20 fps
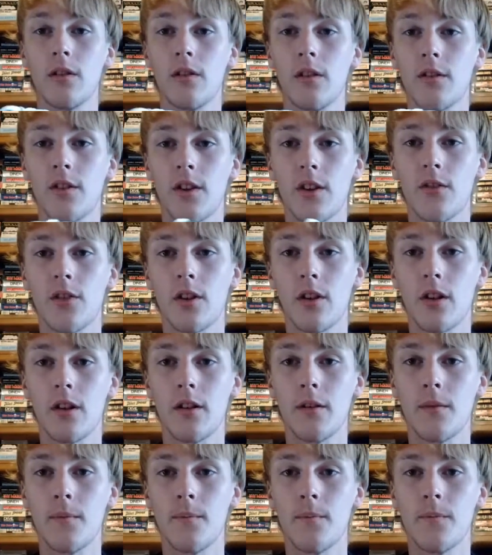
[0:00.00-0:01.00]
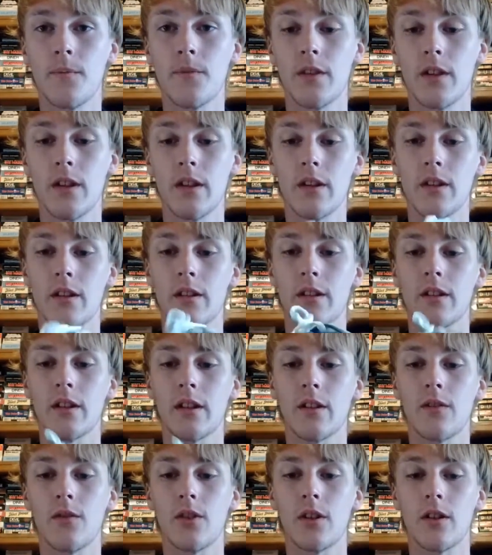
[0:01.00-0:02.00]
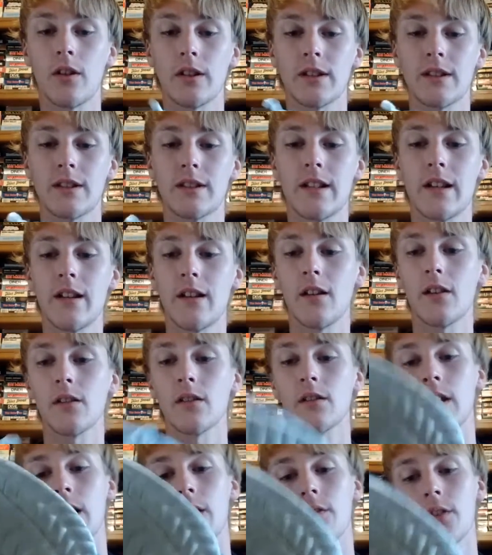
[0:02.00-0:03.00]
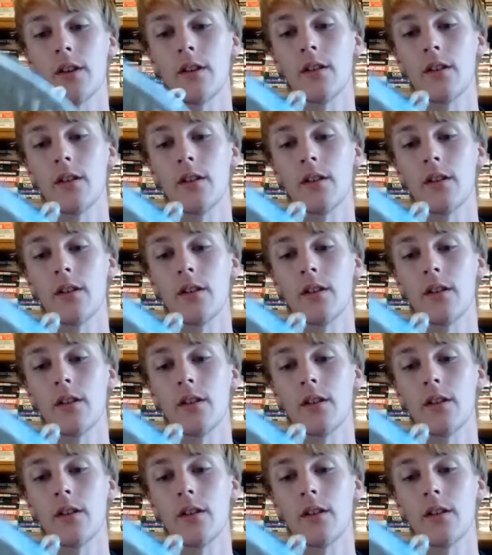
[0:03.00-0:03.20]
of Kinvara, Kinvara 11,